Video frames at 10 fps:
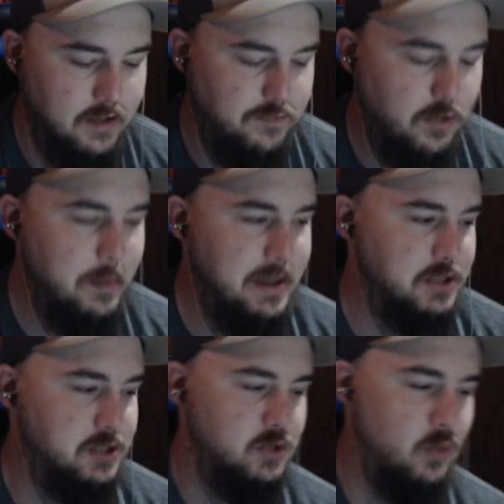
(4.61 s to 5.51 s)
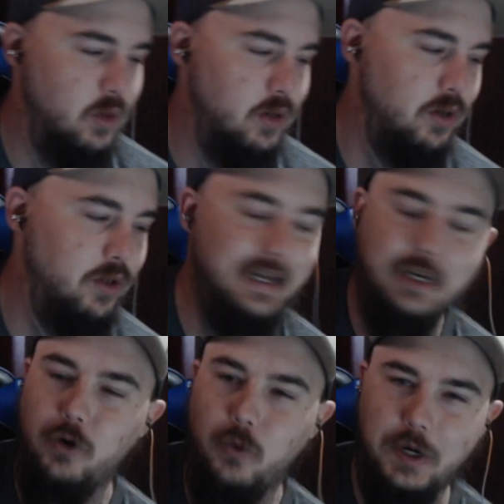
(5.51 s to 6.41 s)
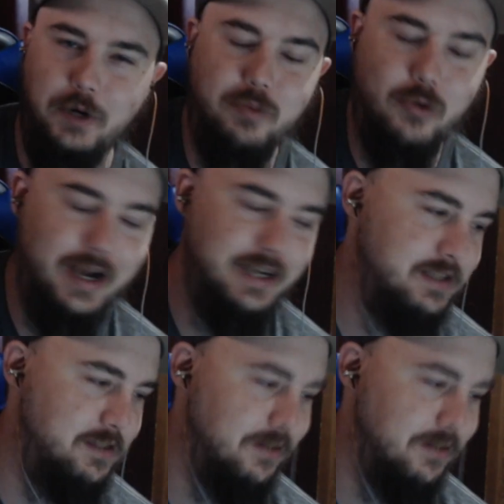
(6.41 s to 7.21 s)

Foamy the Squirrel Ill Will Press,